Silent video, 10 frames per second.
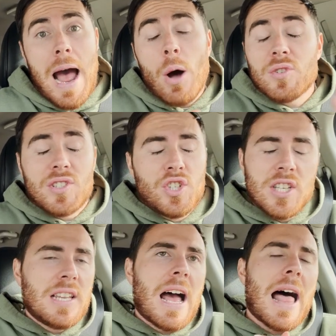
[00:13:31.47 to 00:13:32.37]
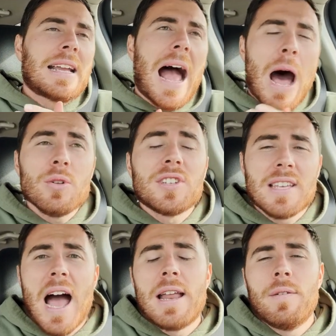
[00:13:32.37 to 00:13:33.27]
out just like
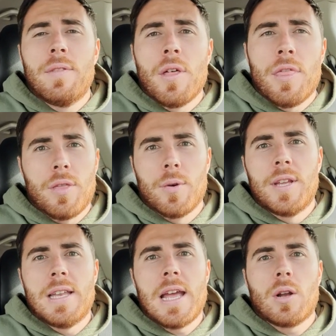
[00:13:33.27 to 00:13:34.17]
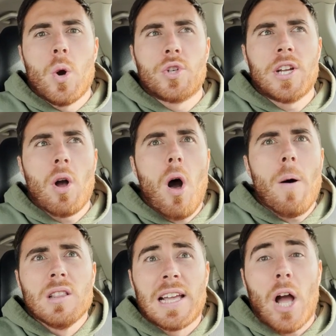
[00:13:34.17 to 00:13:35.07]
outside of the thirty-day coaching
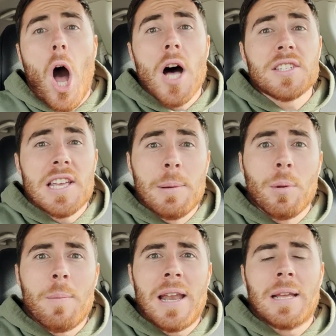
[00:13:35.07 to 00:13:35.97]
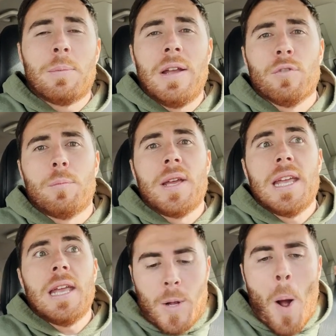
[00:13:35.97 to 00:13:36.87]
call, like us implementing P four
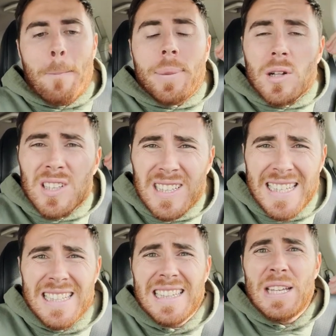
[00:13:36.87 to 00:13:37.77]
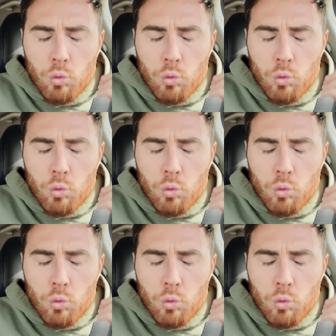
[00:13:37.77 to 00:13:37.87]
P completely